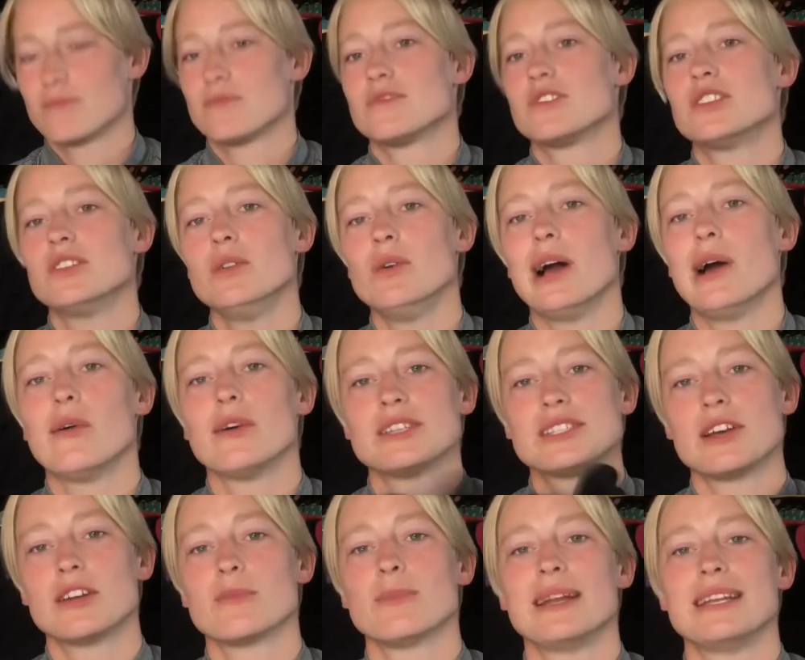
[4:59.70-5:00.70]
2 hours
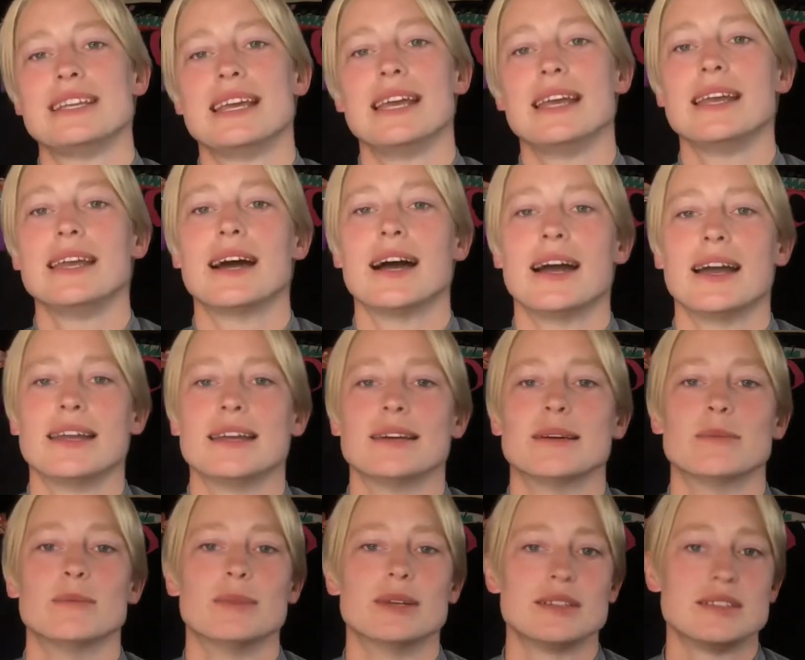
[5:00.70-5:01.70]
out of my day, I
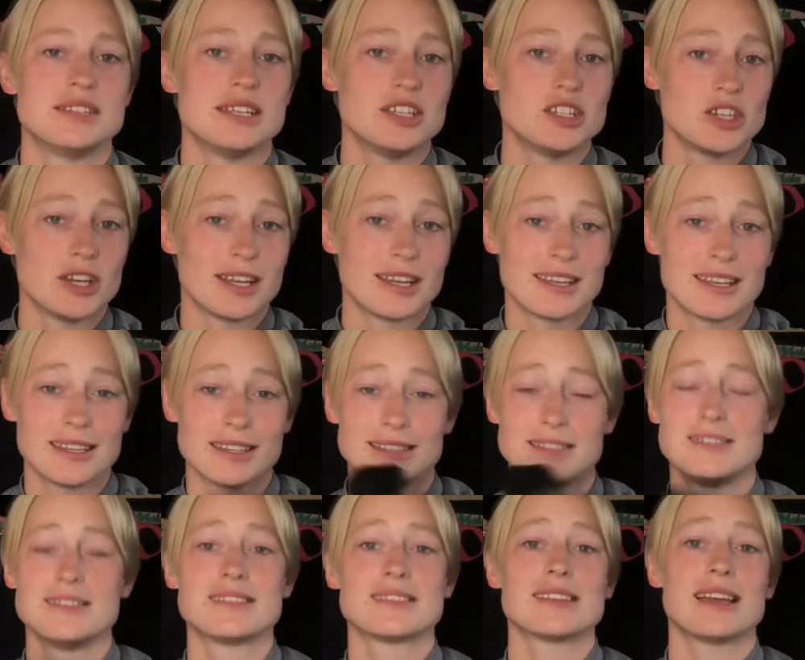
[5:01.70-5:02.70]
am teaching
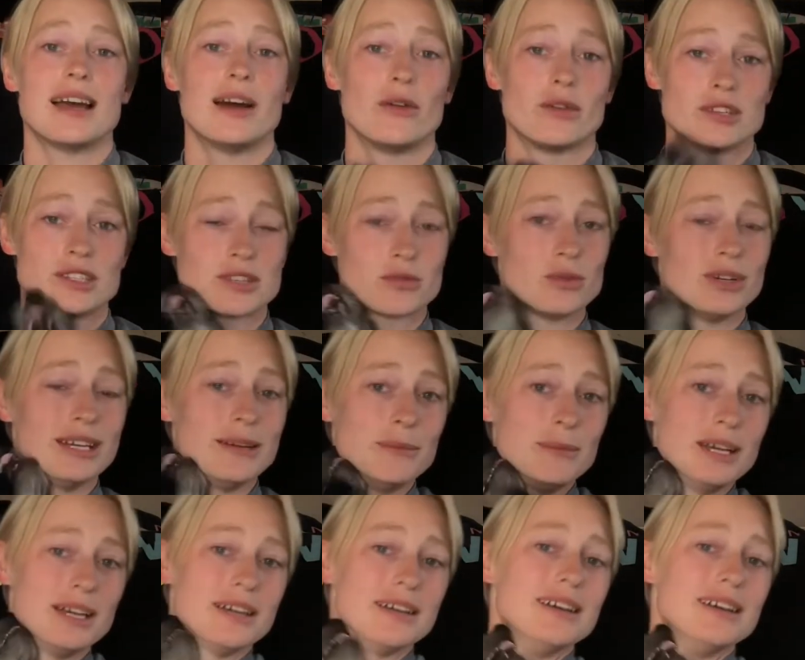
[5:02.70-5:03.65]
kids how to swim.